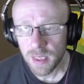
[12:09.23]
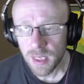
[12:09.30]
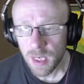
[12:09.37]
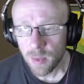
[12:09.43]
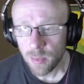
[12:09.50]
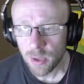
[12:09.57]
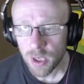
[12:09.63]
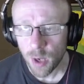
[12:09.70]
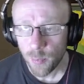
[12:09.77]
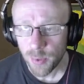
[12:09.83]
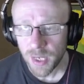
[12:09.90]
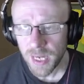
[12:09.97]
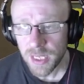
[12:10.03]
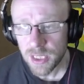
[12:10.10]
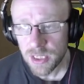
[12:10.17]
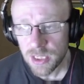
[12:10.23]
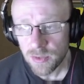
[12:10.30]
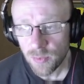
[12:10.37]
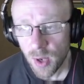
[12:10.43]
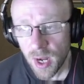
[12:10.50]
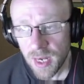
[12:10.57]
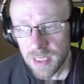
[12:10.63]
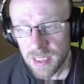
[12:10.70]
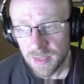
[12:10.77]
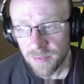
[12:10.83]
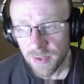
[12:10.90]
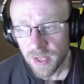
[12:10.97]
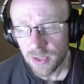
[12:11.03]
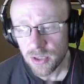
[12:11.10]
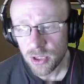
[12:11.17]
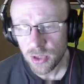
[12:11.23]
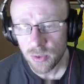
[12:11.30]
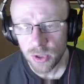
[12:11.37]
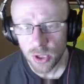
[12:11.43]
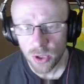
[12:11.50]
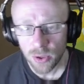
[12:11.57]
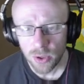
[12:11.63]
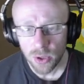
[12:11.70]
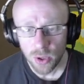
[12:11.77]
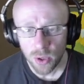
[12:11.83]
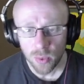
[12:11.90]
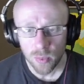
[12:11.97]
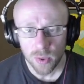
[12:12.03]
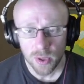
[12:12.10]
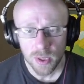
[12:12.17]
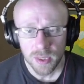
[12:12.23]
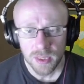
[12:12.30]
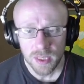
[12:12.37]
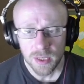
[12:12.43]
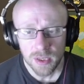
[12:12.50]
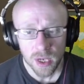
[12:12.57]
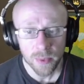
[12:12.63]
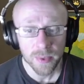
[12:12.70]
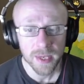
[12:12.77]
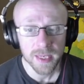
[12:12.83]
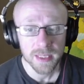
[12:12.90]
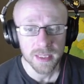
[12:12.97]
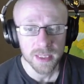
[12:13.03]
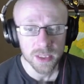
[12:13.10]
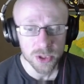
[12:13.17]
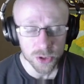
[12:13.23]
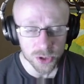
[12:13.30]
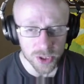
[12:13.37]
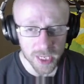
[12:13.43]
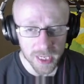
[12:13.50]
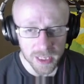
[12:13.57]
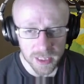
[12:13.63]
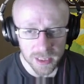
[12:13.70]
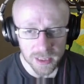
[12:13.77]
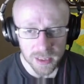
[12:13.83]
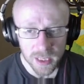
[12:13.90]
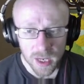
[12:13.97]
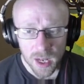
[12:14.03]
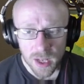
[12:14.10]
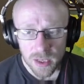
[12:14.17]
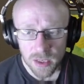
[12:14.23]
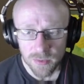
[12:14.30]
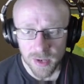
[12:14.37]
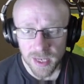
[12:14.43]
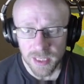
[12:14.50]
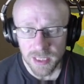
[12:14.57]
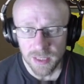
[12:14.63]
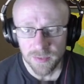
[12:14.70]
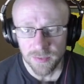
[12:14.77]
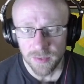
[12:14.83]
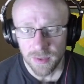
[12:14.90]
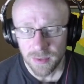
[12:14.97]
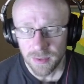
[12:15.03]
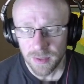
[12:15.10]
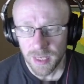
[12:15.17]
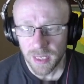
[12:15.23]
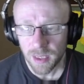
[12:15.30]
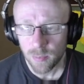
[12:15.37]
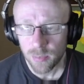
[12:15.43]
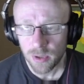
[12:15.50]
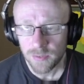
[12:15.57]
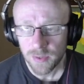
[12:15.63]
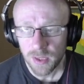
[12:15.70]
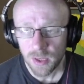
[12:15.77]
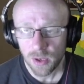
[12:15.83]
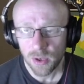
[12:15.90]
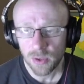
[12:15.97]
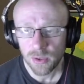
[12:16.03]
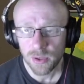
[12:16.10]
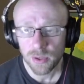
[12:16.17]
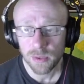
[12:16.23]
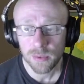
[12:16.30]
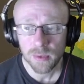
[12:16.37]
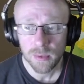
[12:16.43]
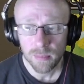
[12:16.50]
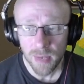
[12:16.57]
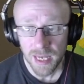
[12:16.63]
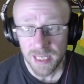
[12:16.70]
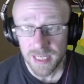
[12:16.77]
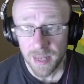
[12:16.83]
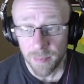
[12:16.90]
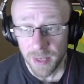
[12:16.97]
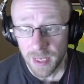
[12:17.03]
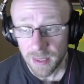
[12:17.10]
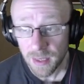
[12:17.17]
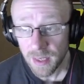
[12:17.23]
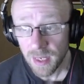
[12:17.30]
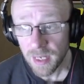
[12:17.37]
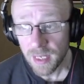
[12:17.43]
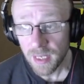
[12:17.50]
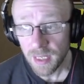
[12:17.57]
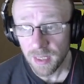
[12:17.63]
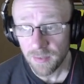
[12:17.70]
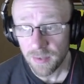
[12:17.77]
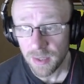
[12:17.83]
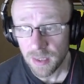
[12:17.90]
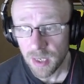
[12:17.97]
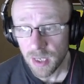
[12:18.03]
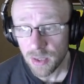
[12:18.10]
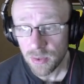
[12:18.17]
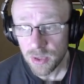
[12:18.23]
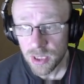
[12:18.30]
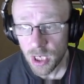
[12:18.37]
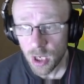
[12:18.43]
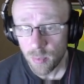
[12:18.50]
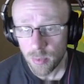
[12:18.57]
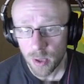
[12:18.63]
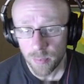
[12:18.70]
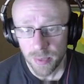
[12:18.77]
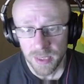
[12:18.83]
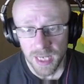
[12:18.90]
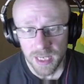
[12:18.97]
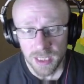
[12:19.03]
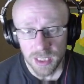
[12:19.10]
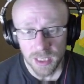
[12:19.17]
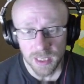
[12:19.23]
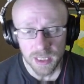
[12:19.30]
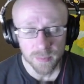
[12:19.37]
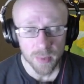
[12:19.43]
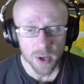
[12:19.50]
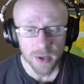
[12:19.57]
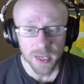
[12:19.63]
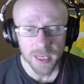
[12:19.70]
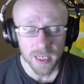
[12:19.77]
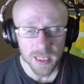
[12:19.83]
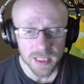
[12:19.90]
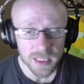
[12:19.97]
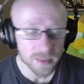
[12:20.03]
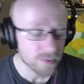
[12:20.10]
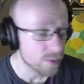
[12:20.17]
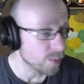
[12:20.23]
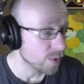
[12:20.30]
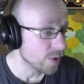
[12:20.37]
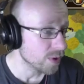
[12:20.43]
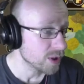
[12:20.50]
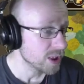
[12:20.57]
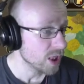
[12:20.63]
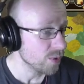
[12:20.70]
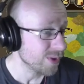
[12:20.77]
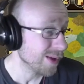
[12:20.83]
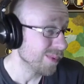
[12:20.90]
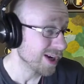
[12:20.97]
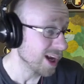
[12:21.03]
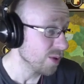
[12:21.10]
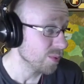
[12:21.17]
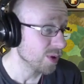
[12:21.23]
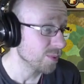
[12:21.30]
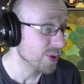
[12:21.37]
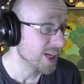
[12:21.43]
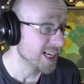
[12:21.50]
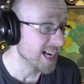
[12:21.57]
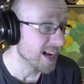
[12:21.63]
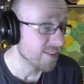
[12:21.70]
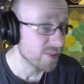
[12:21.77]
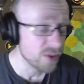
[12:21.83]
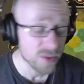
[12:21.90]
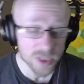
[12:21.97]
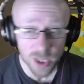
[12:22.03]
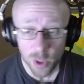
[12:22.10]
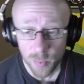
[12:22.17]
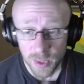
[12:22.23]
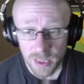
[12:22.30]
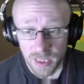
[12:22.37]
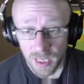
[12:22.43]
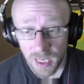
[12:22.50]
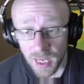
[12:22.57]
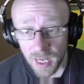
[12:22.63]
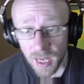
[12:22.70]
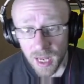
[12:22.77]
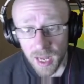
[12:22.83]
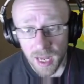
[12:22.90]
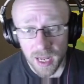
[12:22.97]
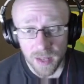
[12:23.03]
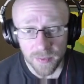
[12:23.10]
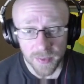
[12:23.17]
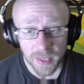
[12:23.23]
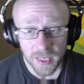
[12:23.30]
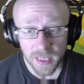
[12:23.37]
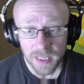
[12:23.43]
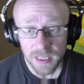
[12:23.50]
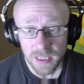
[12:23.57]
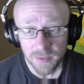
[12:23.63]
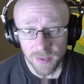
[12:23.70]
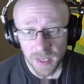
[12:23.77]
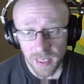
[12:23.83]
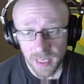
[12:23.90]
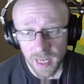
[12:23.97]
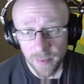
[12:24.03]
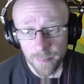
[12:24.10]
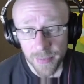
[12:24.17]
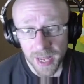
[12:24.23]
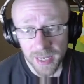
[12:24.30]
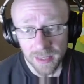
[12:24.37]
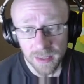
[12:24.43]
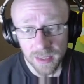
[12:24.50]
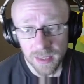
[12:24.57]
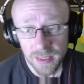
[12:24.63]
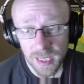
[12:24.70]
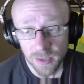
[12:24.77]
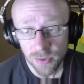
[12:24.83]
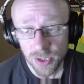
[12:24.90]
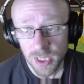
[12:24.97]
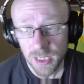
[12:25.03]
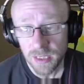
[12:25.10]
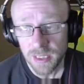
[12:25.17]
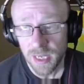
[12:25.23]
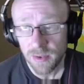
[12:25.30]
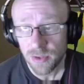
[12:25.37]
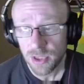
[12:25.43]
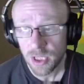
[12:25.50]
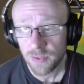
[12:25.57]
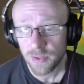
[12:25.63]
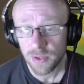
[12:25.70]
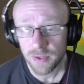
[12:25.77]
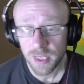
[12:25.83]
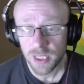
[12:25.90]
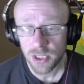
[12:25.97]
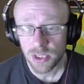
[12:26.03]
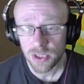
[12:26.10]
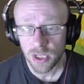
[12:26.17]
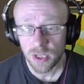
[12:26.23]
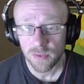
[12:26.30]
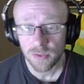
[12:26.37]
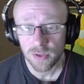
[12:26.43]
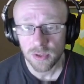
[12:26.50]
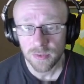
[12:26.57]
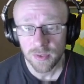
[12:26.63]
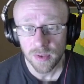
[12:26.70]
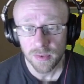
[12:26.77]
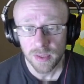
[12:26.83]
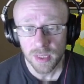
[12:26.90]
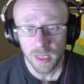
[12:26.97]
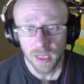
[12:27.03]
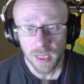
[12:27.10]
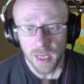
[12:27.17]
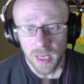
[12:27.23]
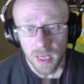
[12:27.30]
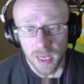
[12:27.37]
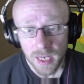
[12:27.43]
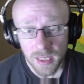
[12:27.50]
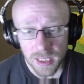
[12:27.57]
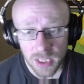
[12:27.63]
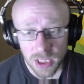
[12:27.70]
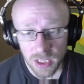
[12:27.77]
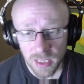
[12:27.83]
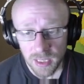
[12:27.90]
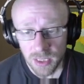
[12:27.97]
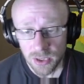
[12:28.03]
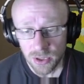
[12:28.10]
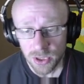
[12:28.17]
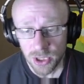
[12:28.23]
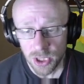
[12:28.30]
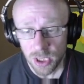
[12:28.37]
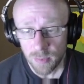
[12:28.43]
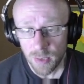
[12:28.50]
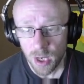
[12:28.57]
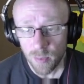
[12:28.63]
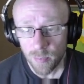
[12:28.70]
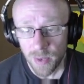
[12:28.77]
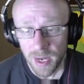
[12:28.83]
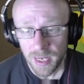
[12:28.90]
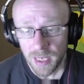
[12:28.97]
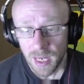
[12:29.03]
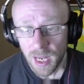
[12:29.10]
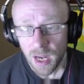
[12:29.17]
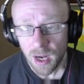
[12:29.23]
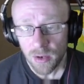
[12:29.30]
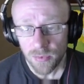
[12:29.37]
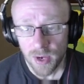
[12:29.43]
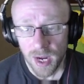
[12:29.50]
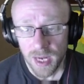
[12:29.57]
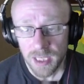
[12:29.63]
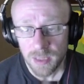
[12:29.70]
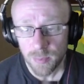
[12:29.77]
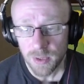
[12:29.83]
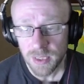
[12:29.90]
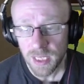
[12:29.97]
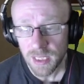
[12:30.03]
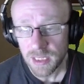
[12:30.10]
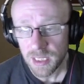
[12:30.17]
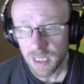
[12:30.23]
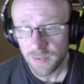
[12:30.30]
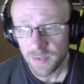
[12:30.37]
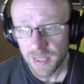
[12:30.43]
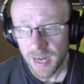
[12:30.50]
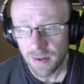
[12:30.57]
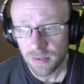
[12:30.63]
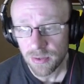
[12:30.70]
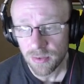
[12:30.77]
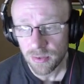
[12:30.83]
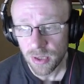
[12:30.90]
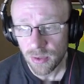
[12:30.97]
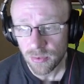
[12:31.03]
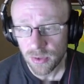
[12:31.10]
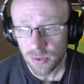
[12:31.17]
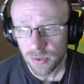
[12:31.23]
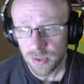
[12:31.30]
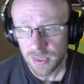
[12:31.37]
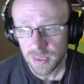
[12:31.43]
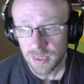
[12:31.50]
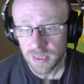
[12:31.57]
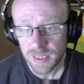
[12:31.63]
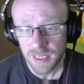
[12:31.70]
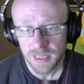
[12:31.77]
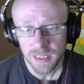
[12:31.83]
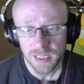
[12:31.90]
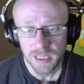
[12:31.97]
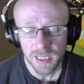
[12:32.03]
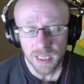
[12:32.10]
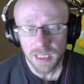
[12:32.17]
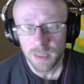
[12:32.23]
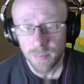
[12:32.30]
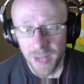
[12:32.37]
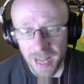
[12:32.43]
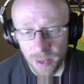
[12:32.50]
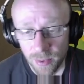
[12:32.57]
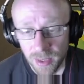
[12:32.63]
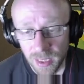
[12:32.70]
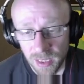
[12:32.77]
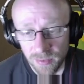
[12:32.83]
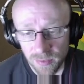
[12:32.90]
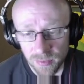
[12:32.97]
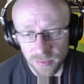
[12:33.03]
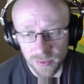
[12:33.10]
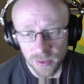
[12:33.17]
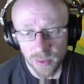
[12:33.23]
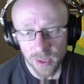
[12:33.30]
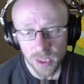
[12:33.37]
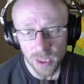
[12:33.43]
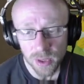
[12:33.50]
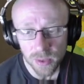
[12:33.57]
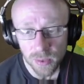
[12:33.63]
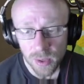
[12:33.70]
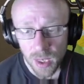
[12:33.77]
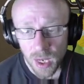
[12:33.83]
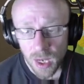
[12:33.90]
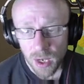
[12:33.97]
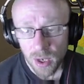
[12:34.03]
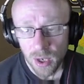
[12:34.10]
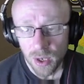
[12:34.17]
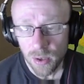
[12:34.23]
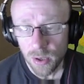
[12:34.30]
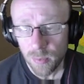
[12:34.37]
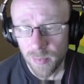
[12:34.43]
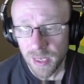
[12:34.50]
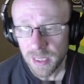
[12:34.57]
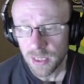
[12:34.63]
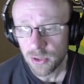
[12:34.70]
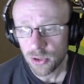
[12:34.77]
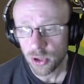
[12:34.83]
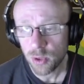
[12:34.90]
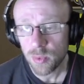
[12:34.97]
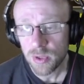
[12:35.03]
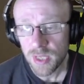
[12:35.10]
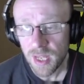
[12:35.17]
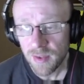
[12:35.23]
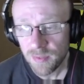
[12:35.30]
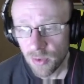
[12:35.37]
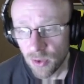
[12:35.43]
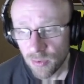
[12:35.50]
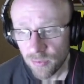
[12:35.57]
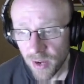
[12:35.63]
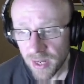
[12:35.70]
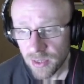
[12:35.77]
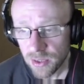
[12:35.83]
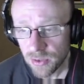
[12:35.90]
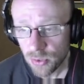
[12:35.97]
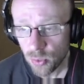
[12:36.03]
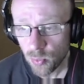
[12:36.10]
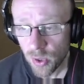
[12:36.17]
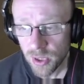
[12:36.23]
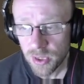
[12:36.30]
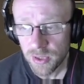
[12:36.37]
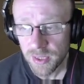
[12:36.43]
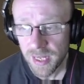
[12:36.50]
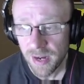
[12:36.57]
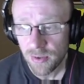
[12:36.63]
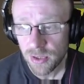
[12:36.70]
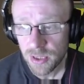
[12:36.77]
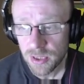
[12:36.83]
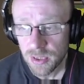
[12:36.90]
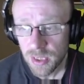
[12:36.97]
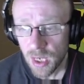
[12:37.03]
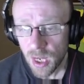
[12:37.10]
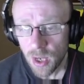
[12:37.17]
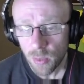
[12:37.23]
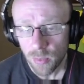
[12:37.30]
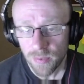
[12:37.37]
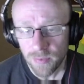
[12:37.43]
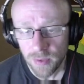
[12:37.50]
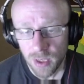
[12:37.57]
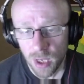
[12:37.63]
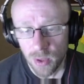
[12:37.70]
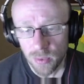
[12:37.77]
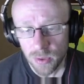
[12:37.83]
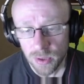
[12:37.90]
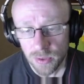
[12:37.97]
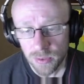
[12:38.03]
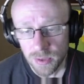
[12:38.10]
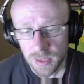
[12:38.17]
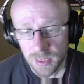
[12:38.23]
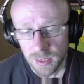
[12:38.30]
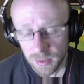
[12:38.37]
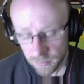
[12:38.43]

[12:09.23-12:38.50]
But complications arise if they are too young, or worse, no heirs. In such cases, the relative, like a brother, uncle, might step in. Even a usurper potentially sparking a civil war. So there we go, we can have usurpers. They can severely impact the integrity and territory of your nation's overall authority. Additionally, such turmoil might arise spontaneously if a character of low loyalty decides to seize power, even through a coup or commanding troops. Therefore, vital to monitor the characters with low loyalty.